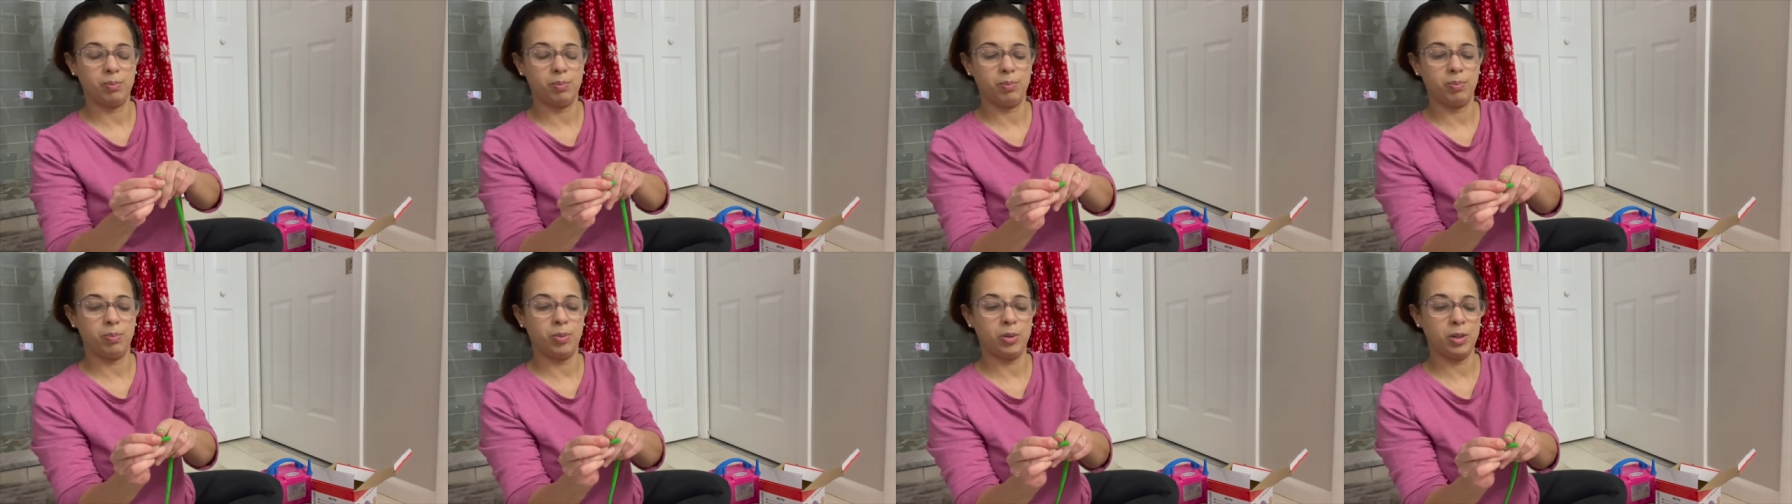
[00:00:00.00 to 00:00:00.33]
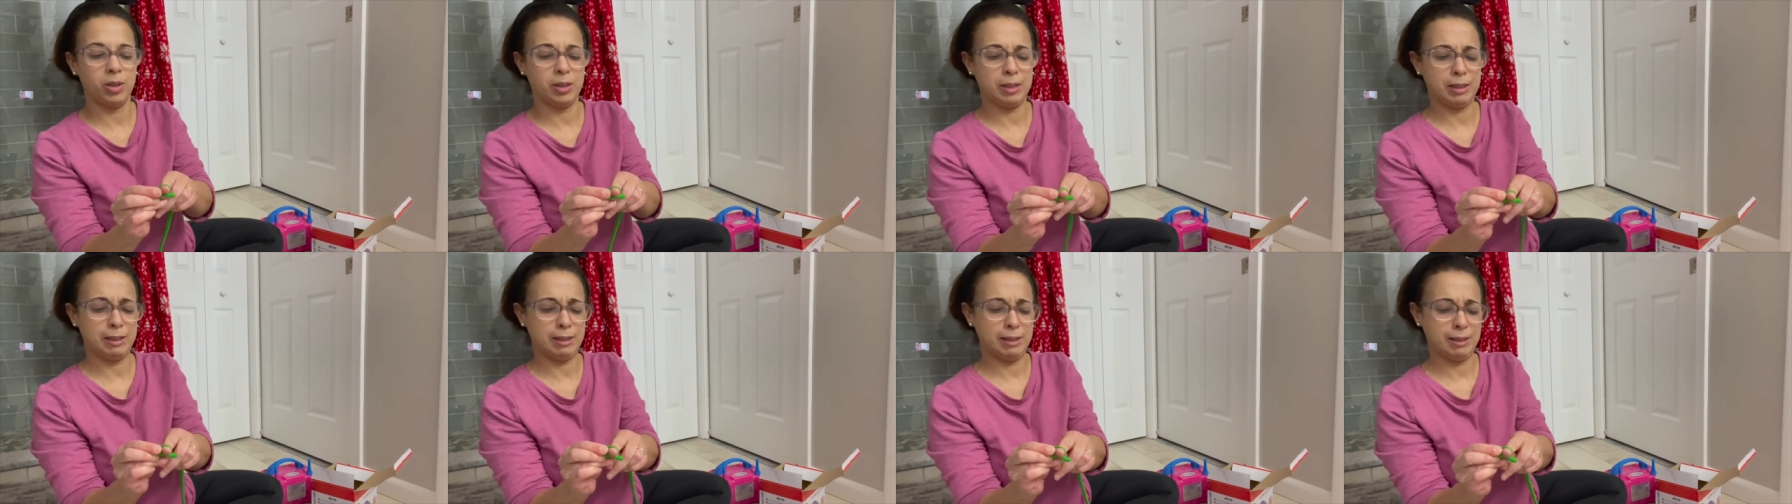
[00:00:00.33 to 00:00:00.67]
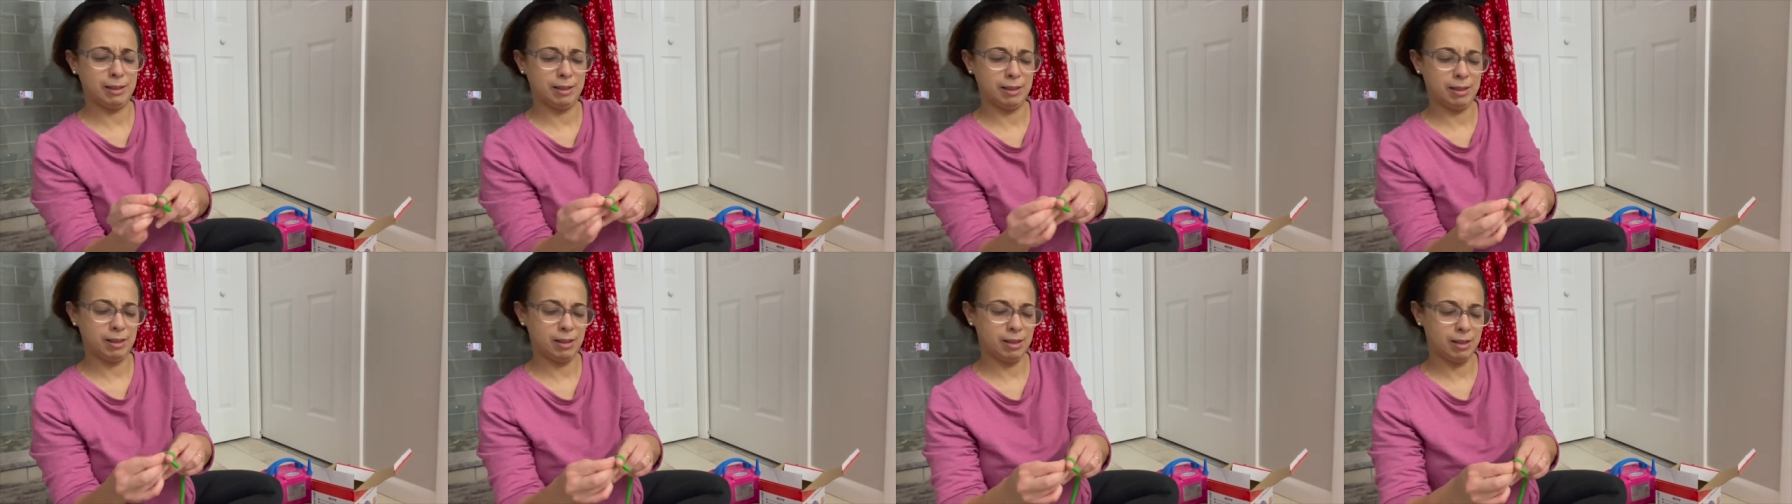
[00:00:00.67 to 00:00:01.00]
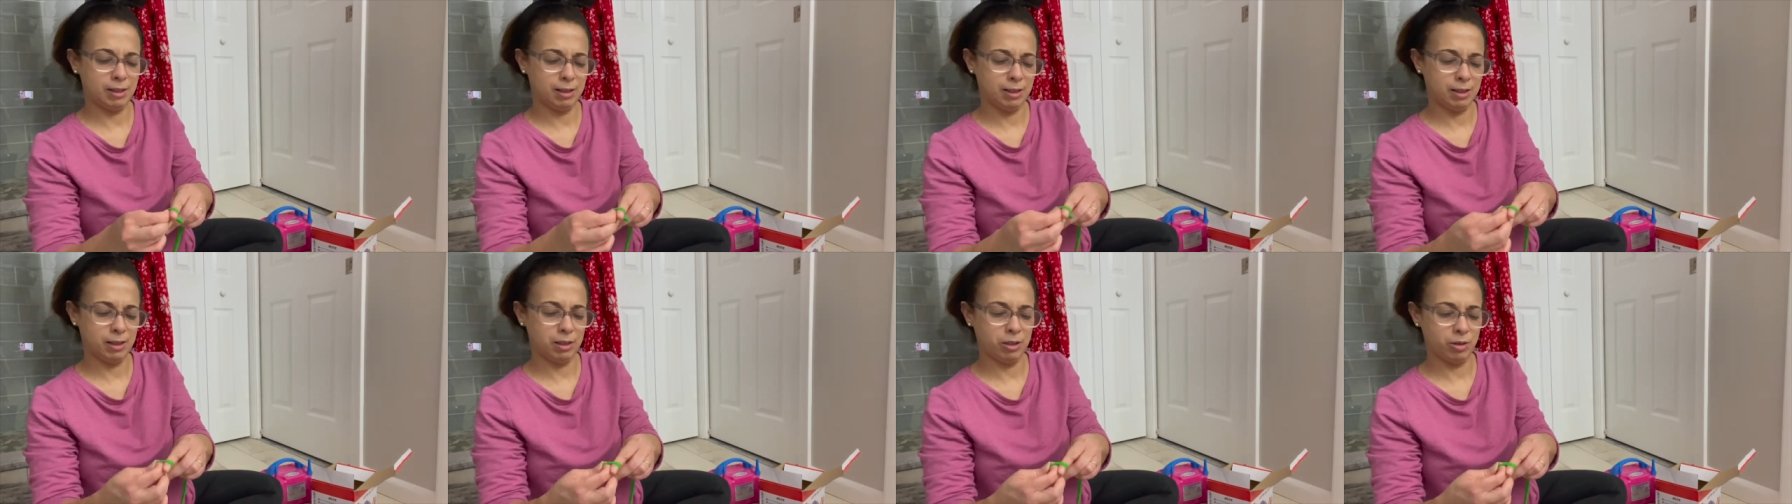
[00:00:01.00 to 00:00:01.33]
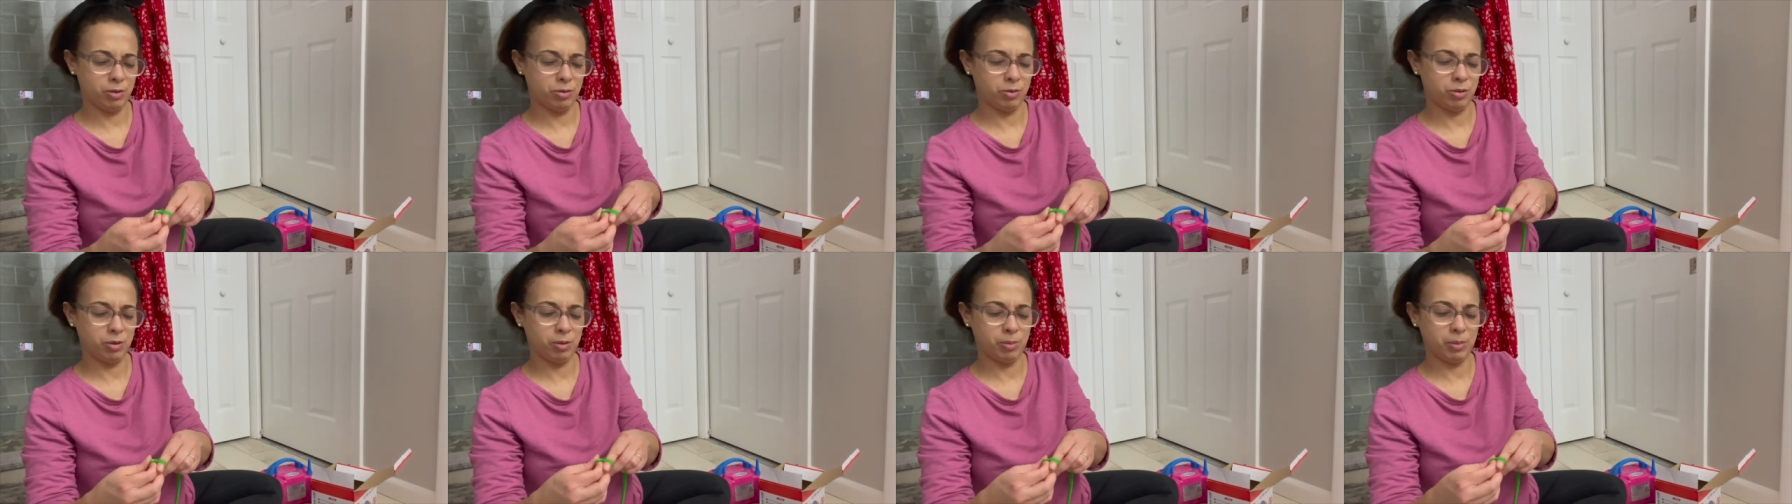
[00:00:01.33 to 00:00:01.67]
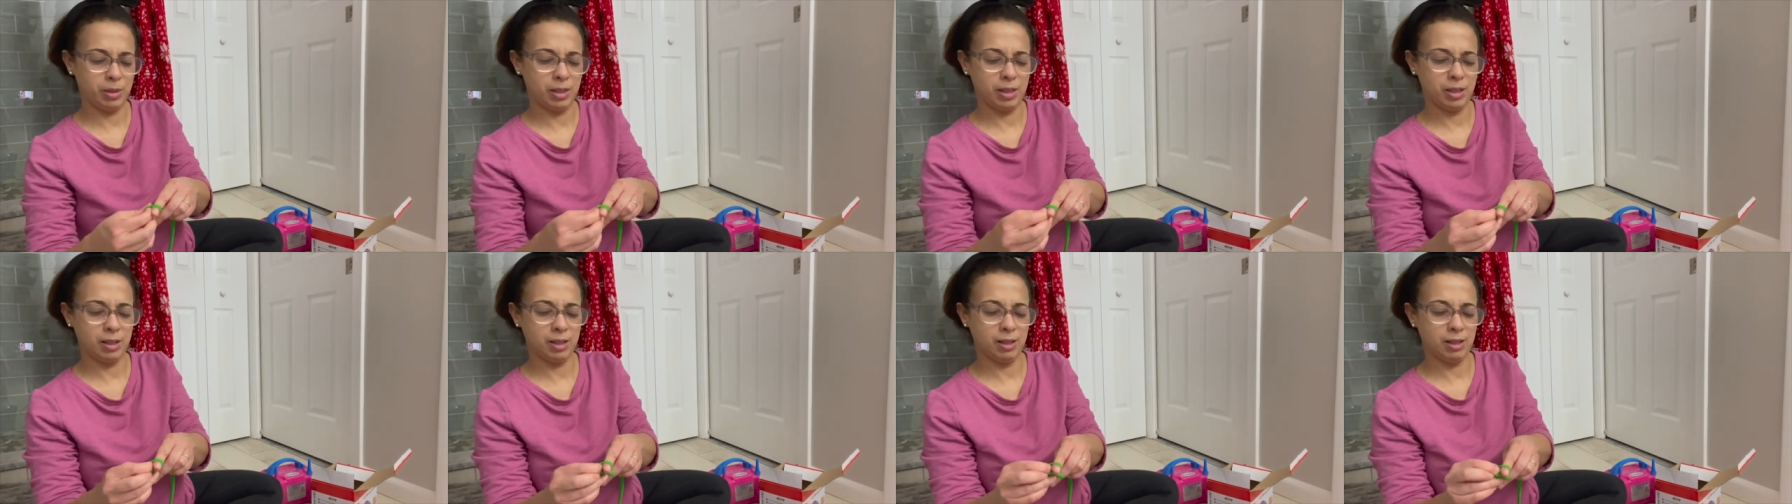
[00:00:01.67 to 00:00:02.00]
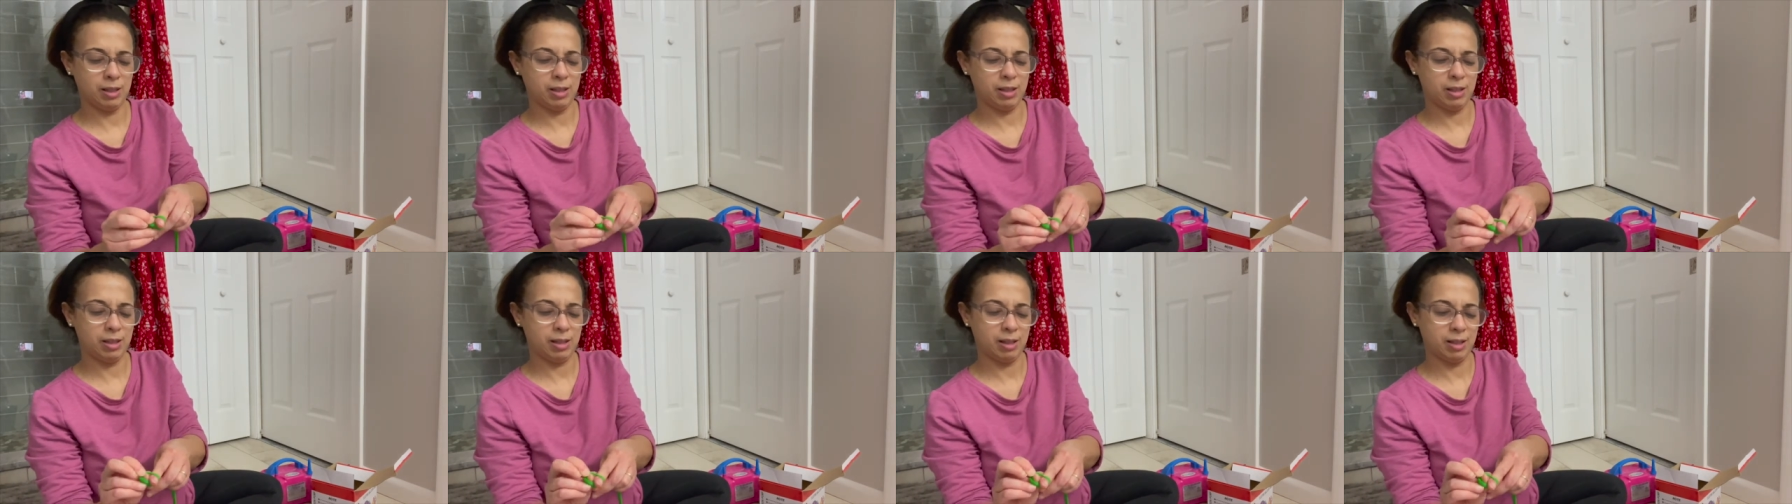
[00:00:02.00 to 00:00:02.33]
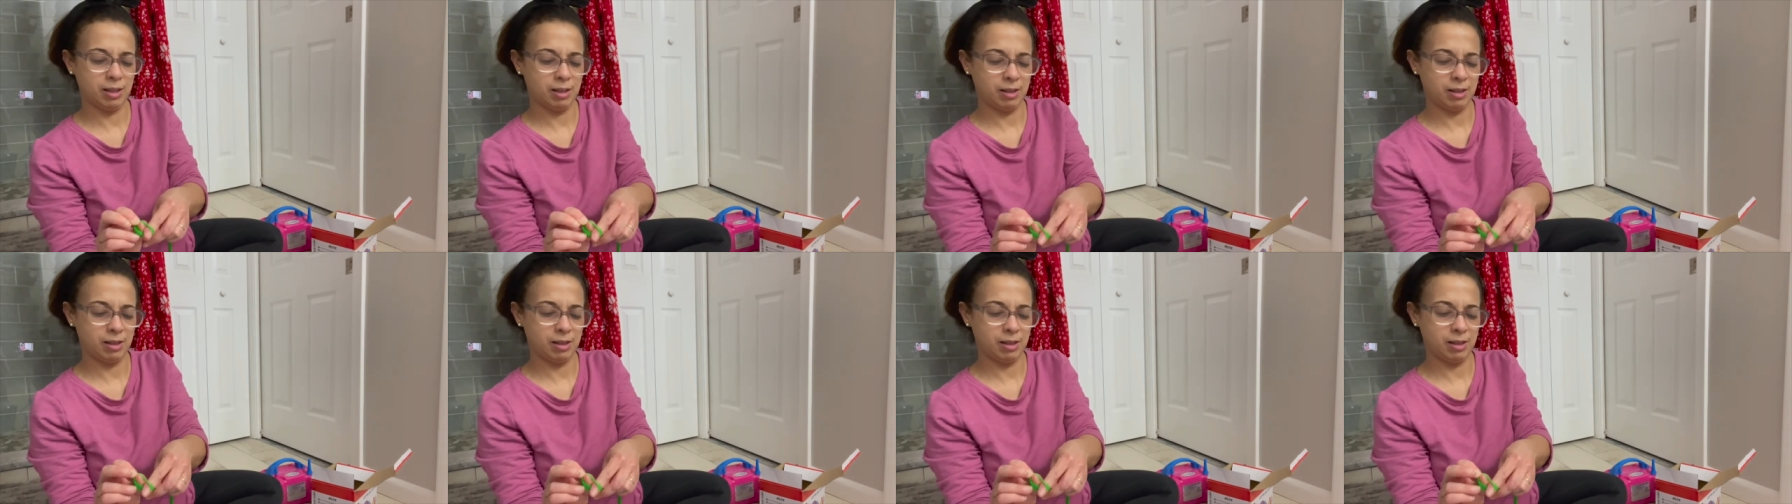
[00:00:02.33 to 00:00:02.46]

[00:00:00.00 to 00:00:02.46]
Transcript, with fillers: part that's the hardest for me. Ah.